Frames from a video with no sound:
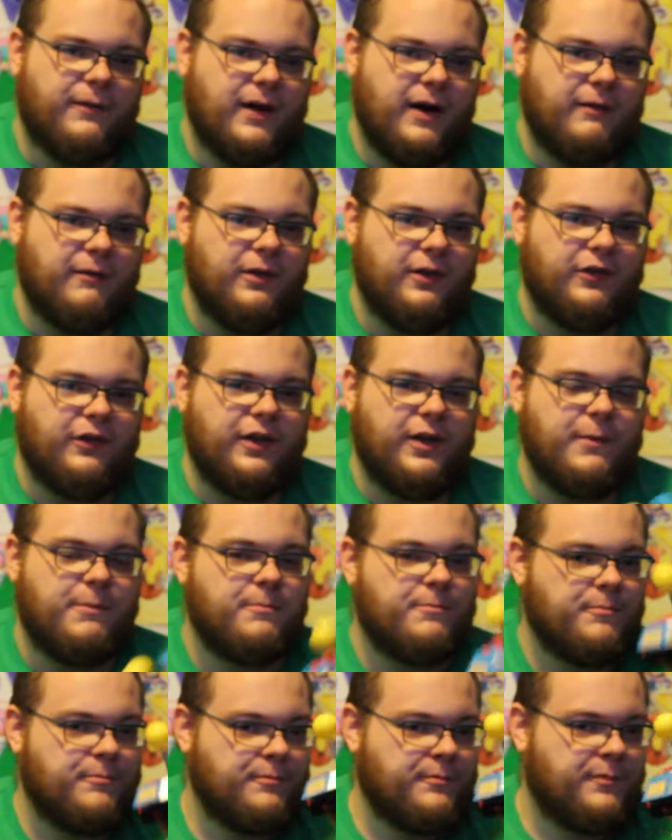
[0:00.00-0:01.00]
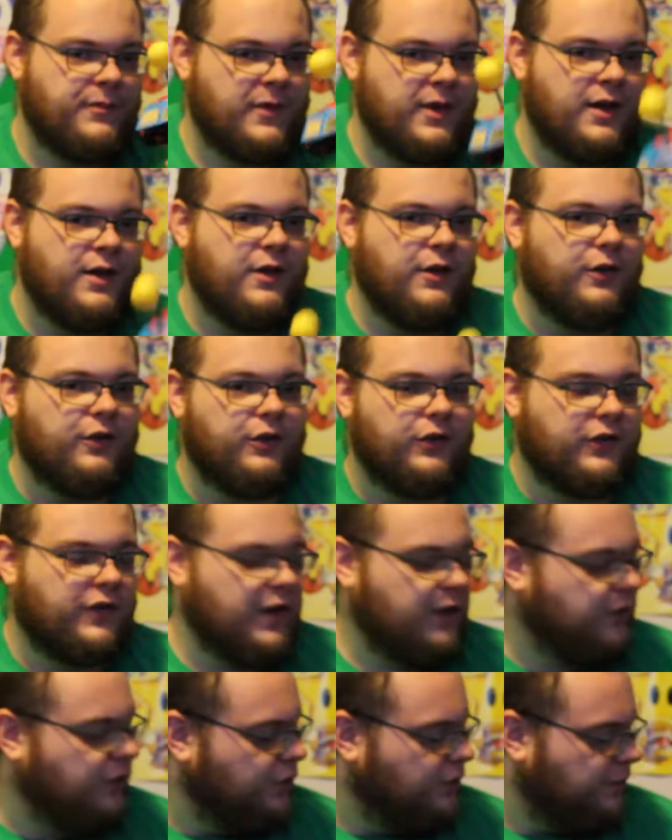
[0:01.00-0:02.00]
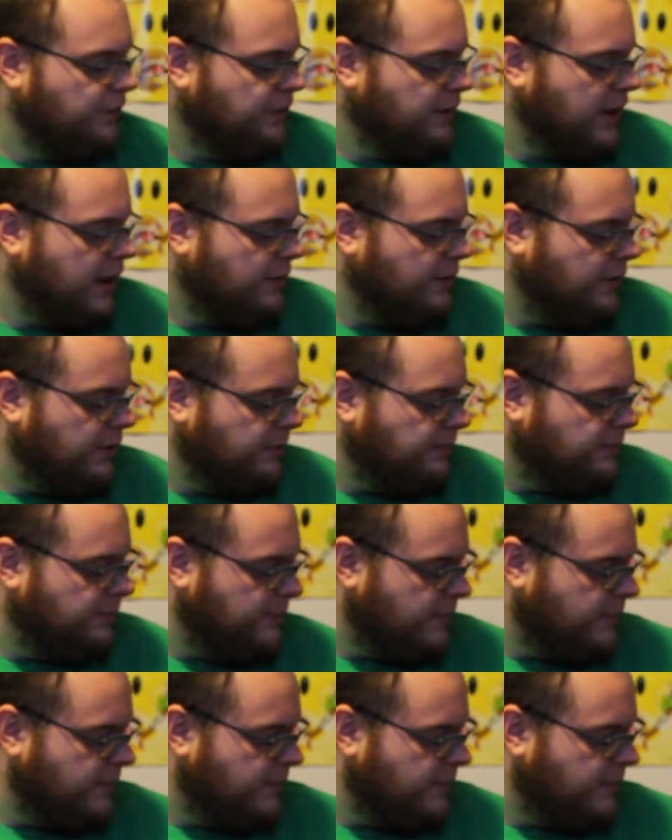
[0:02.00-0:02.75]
obviously. Stay tuned for that one.